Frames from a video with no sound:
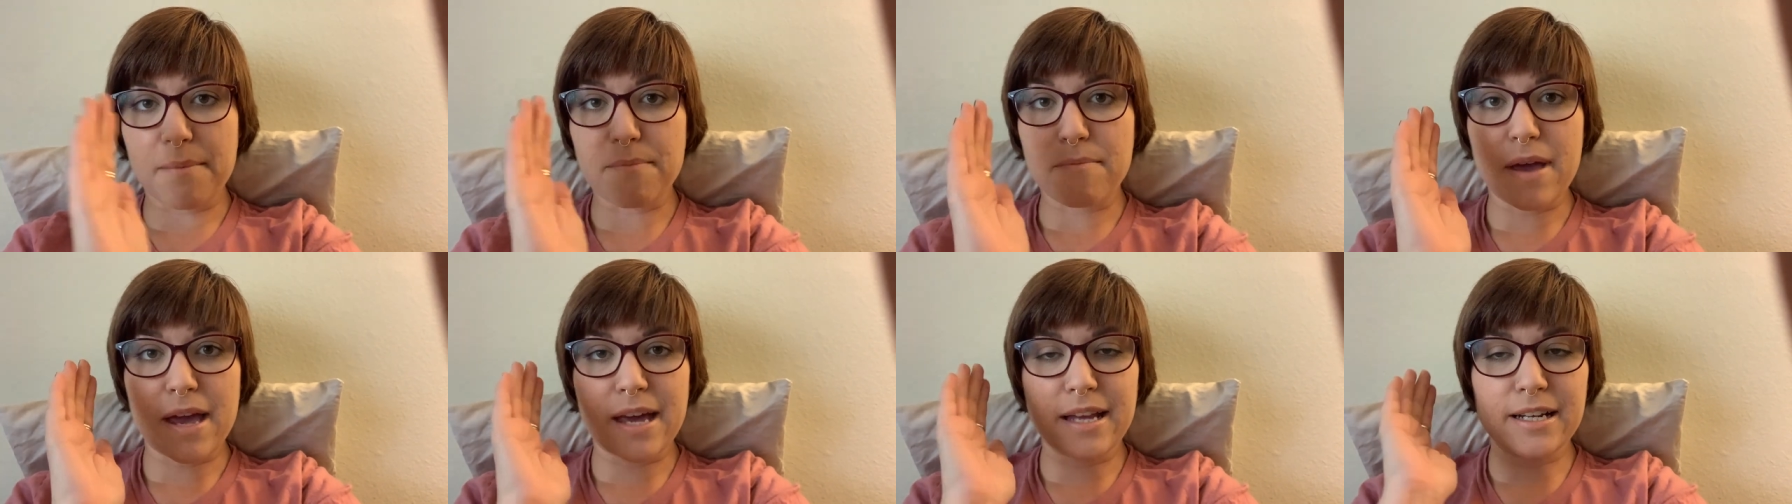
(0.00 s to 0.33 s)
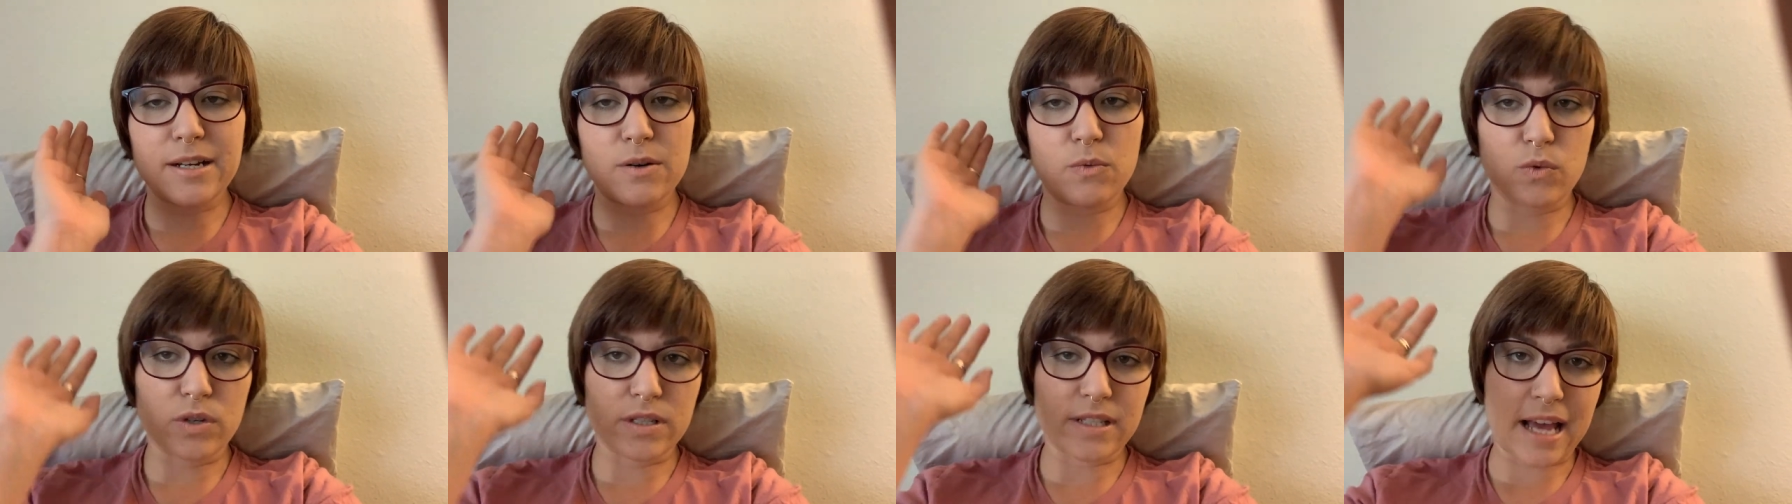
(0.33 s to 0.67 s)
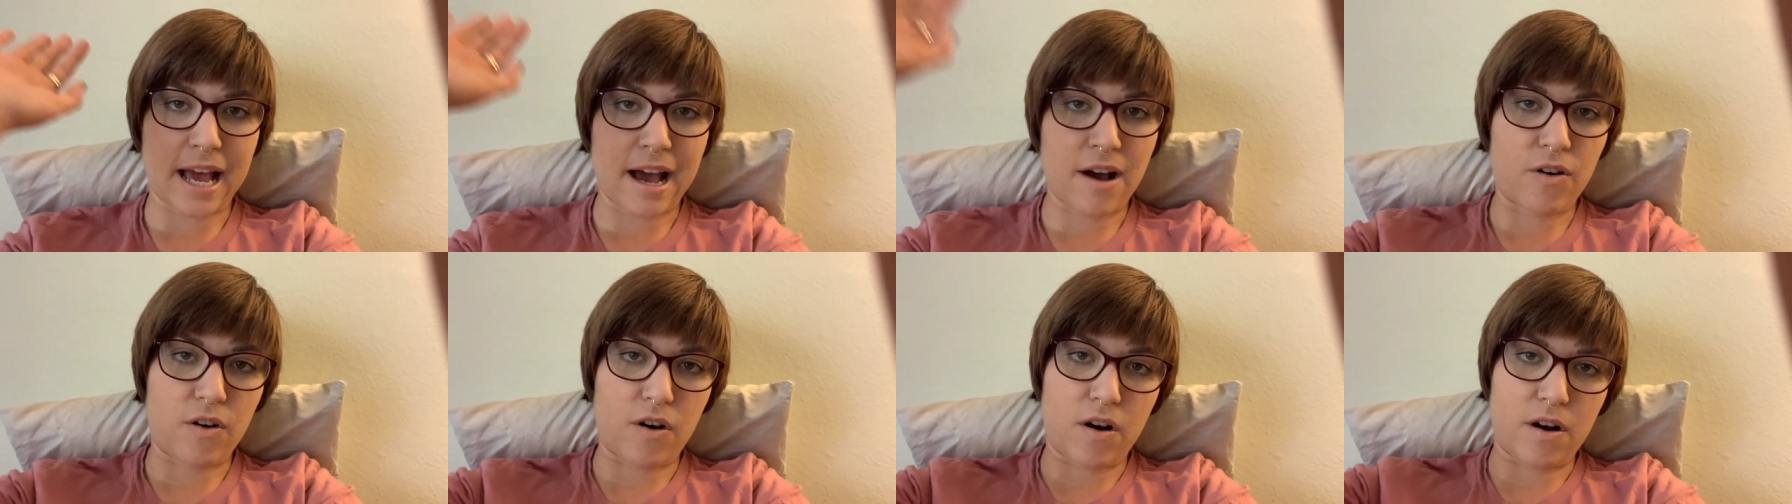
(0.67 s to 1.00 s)
Manon was
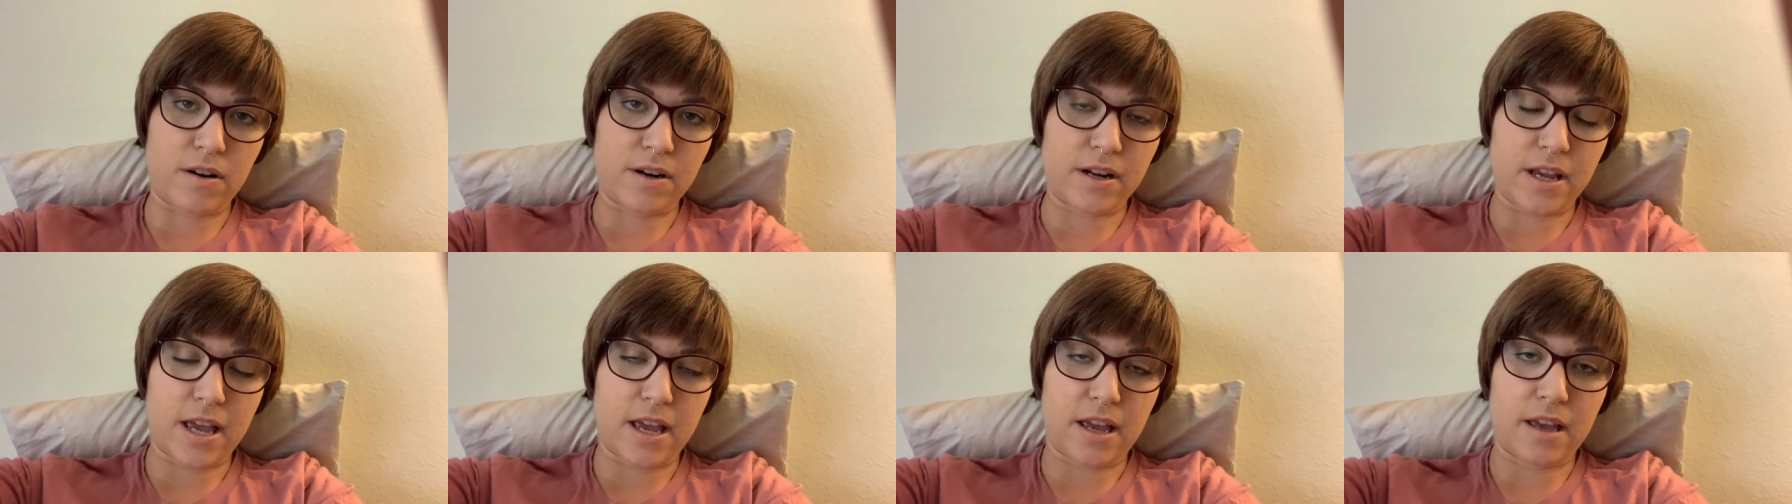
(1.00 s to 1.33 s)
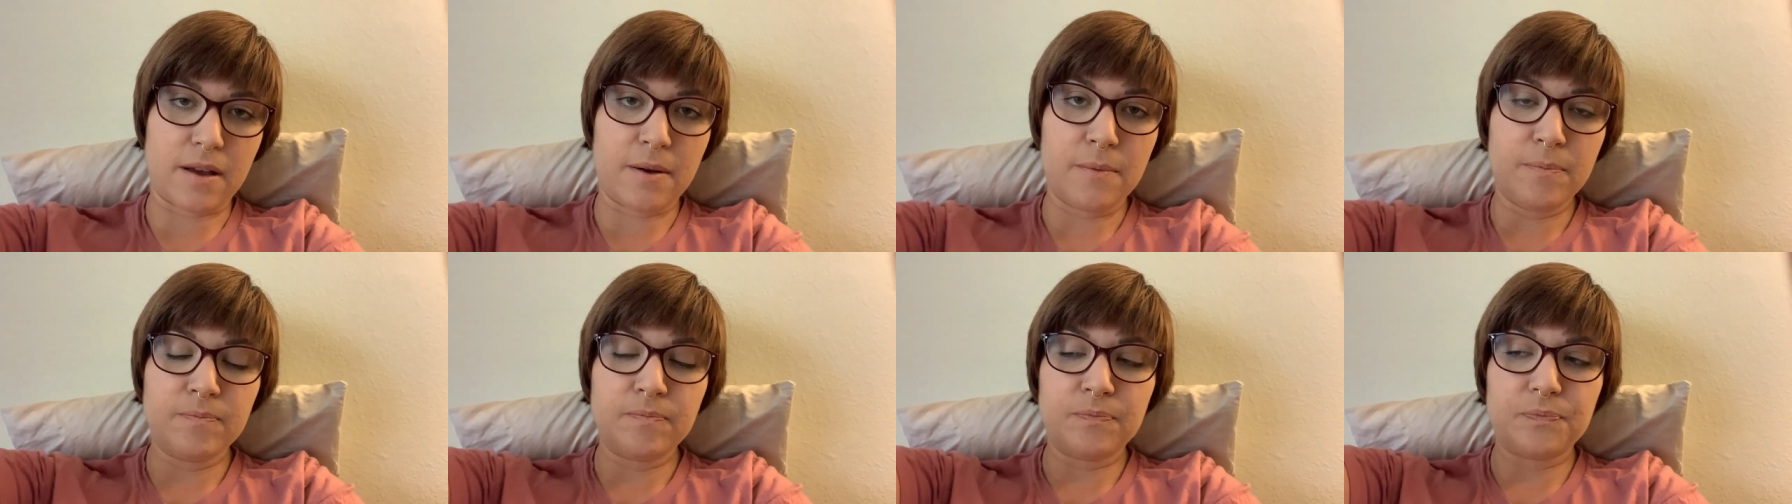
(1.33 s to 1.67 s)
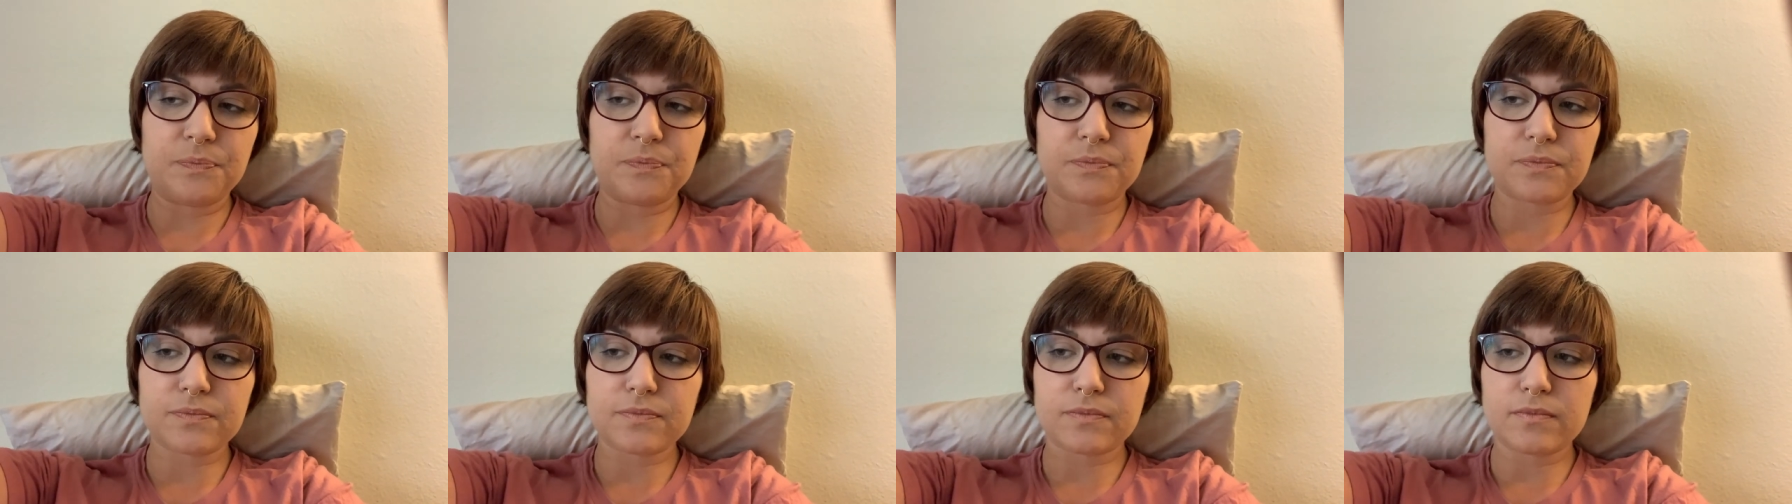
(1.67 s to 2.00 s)
out on a,
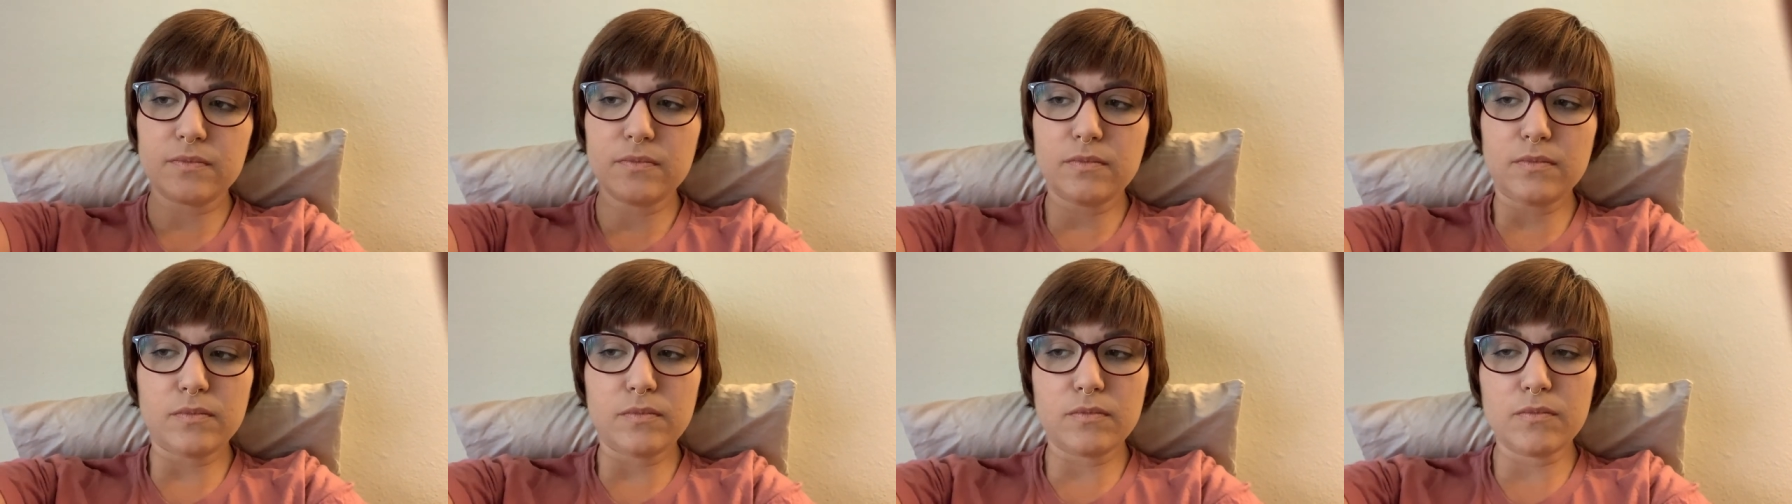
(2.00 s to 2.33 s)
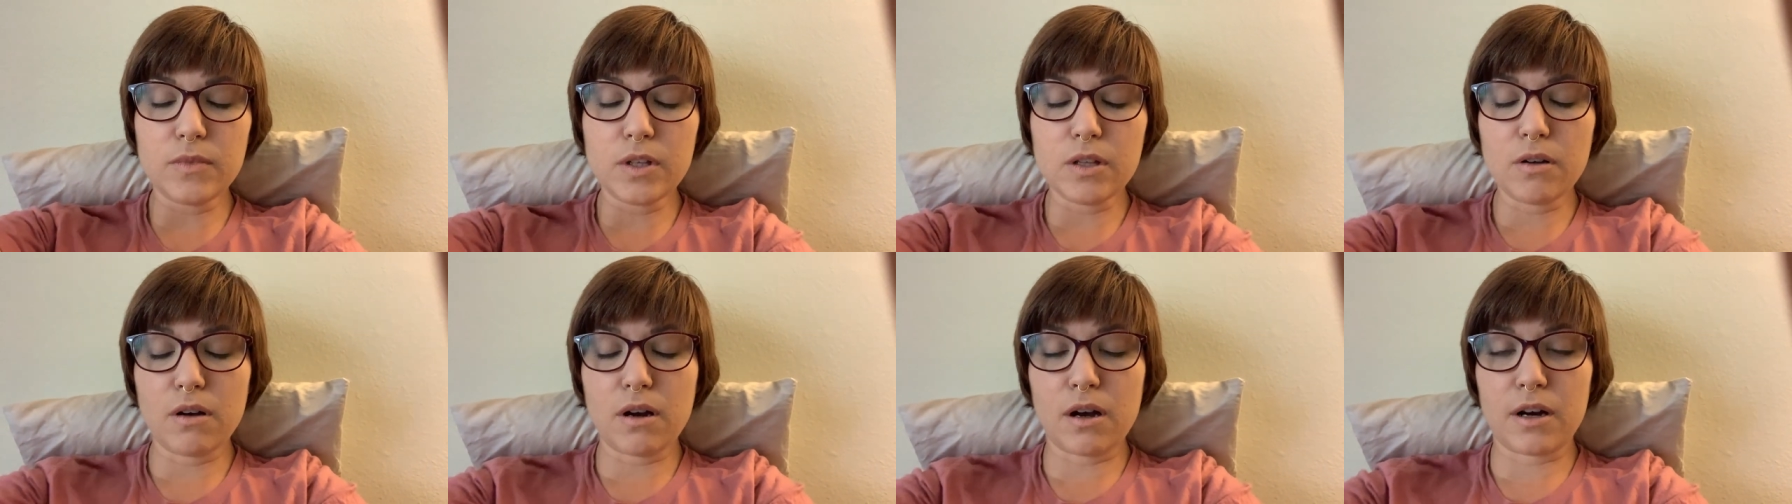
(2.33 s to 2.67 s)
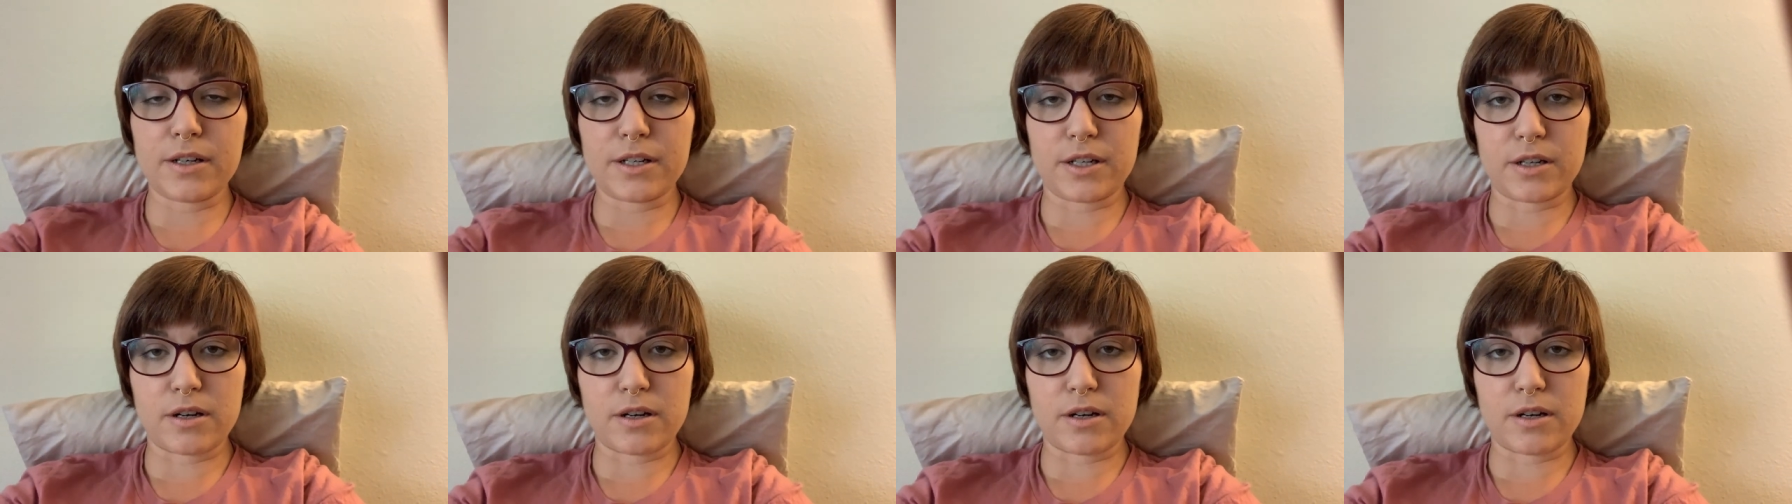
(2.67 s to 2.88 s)
on